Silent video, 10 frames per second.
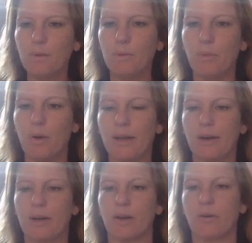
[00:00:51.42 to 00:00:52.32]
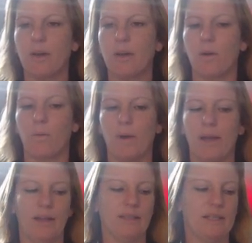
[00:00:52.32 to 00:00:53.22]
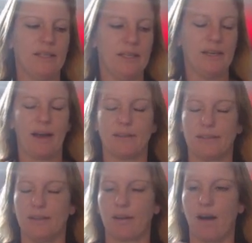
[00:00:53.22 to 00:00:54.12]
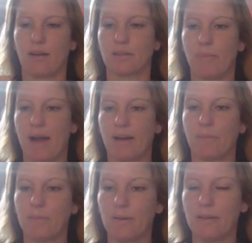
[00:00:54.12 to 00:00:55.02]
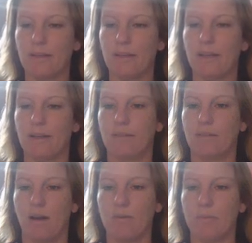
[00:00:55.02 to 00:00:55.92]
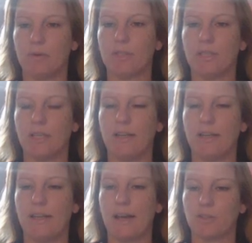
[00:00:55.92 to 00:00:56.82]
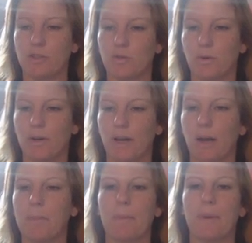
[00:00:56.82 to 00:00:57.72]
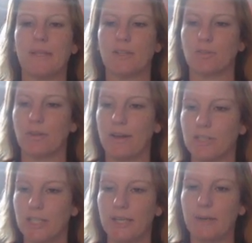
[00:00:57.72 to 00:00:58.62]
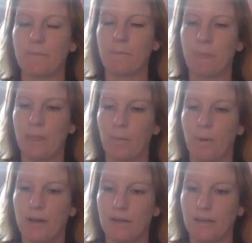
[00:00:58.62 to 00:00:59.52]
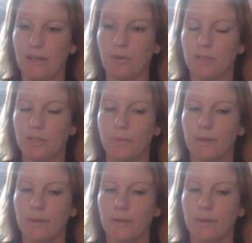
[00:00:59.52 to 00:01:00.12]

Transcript: bow and arrow. When he has it cocked back completely and not in motion, he has stored up potential energy. When he goes to